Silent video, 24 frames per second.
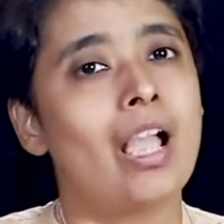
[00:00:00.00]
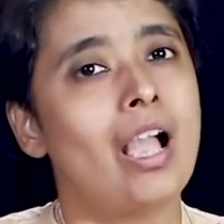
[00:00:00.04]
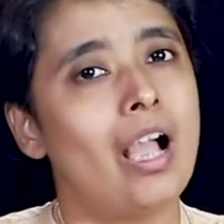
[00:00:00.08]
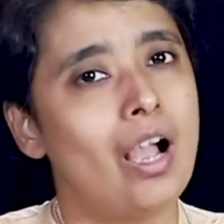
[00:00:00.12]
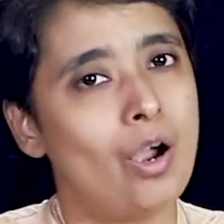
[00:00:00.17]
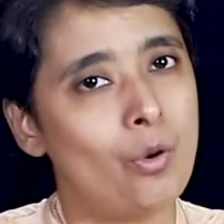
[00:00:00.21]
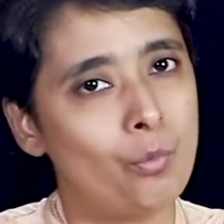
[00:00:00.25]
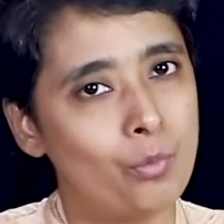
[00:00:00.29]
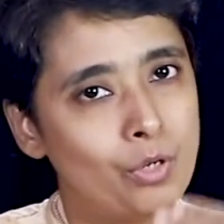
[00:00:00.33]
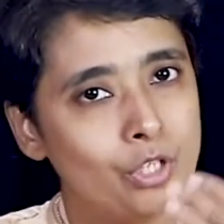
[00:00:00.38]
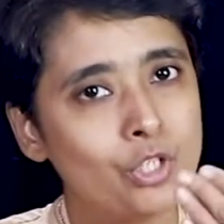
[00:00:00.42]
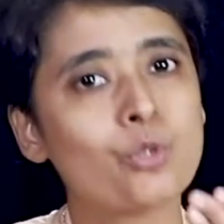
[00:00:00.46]

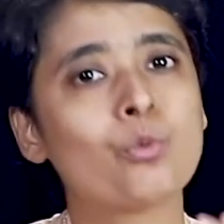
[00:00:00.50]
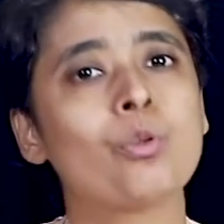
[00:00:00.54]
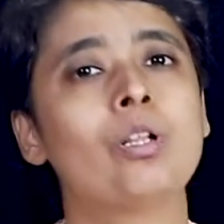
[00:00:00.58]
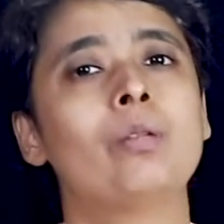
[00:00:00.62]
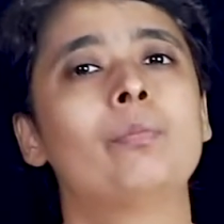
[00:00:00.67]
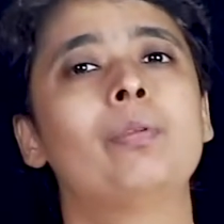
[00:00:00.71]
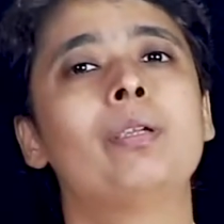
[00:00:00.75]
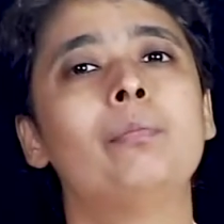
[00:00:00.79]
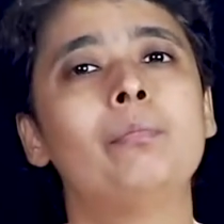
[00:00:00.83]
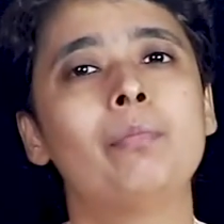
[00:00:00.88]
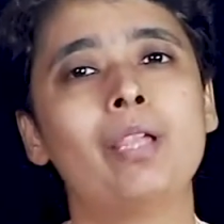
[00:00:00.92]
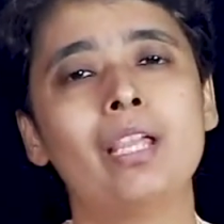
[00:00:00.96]
which will
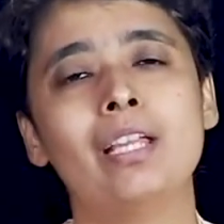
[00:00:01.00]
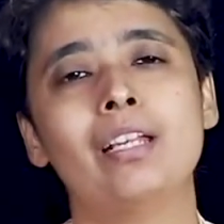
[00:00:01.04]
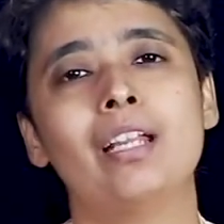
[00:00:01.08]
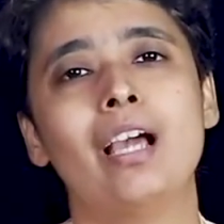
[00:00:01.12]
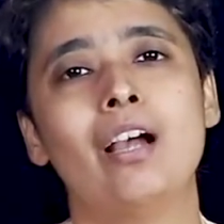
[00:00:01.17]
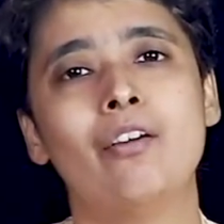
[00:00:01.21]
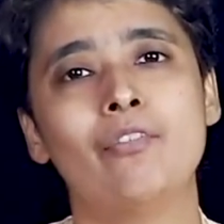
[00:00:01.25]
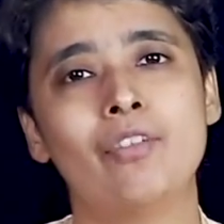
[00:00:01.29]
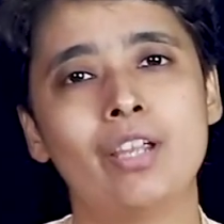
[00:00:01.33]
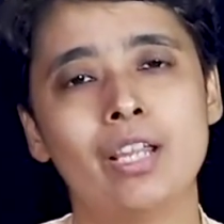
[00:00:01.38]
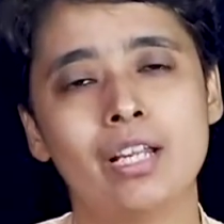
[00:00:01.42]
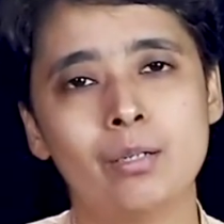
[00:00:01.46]
be made
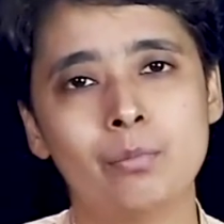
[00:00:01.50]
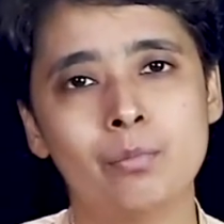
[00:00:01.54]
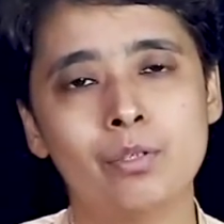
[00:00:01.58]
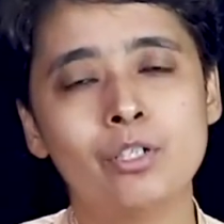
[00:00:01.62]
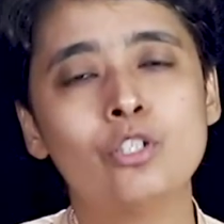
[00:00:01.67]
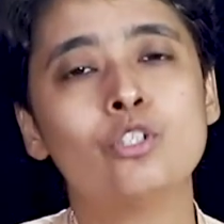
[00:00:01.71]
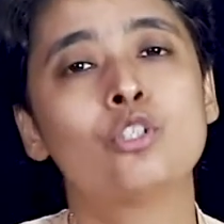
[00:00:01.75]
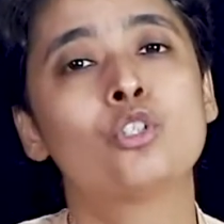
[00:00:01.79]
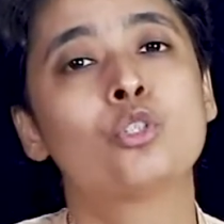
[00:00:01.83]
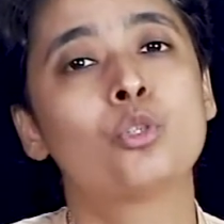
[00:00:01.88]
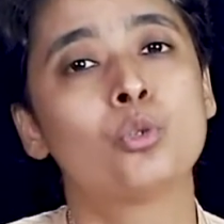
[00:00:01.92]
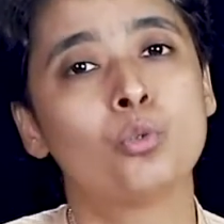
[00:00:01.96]

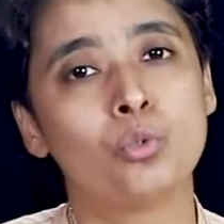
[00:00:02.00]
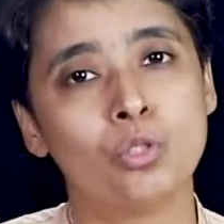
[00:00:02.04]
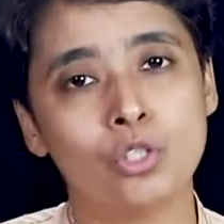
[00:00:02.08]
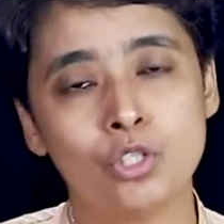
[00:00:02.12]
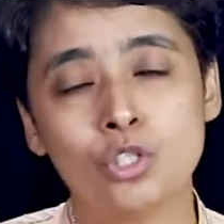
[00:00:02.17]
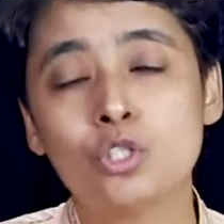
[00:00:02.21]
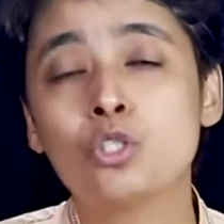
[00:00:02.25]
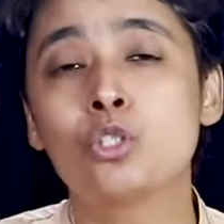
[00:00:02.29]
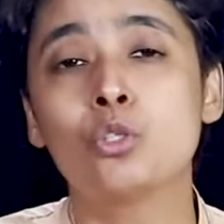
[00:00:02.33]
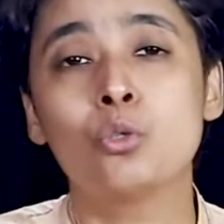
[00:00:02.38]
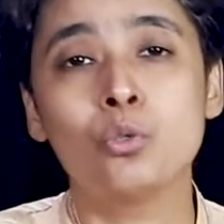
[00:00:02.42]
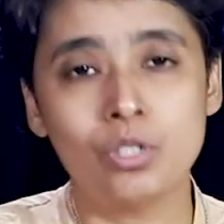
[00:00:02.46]
available to the
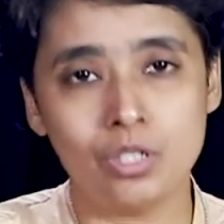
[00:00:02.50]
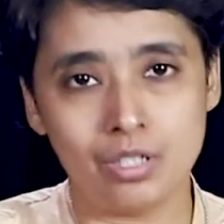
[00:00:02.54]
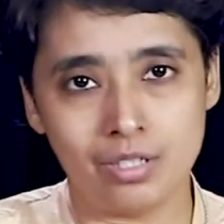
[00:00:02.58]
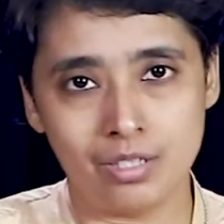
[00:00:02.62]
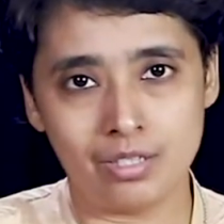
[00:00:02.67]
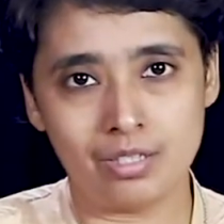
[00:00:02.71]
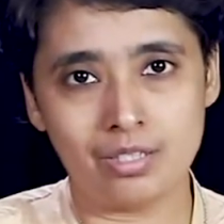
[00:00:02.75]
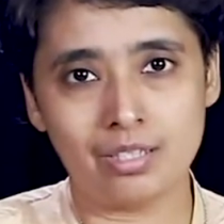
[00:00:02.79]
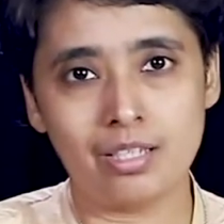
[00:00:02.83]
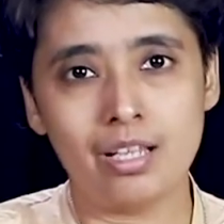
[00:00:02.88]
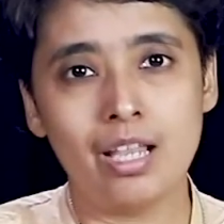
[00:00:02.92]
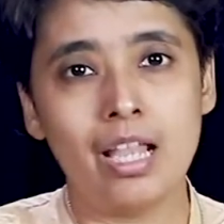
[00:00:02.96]

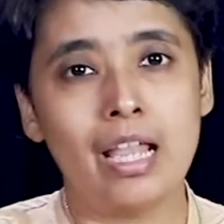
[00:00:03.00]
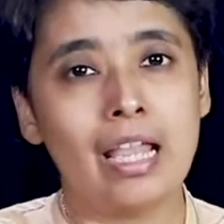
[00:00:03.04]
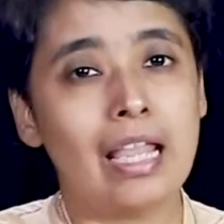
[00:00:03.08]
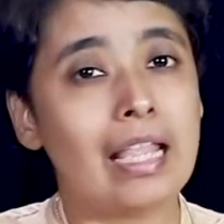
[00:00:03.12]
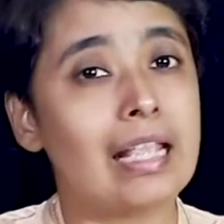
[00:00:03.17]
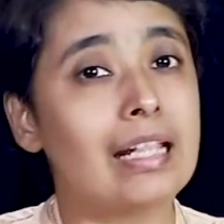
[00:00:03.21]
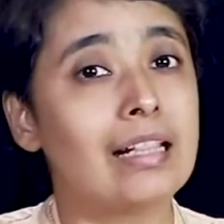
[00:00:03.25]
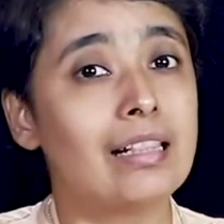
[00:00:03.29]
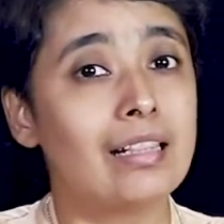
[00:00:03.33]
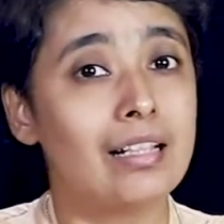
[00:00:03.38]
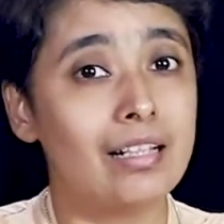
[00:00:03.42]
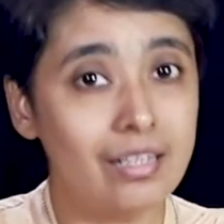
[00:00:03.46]
students
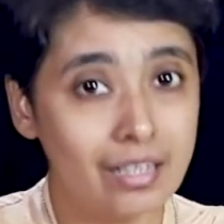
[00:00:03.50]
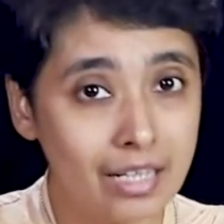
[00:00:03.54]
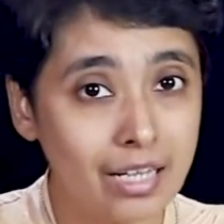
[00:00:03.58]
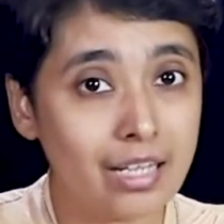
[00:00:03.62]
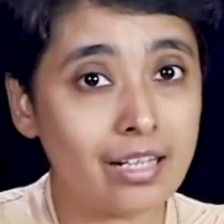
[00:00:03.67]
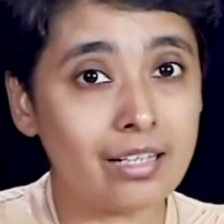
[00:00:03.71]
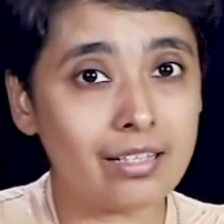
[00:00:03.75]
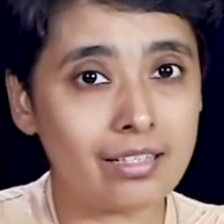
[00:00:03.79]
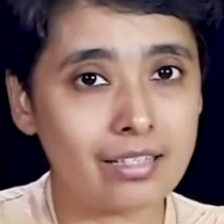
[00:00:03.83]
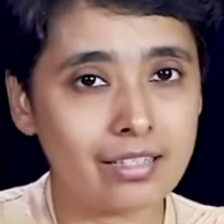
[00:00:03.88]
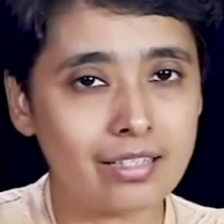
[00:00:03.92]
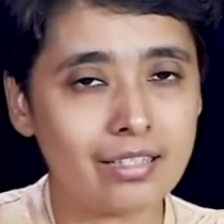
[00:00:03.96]
in the
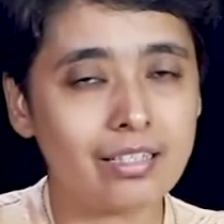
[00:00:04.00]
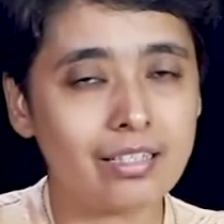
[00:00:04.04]
links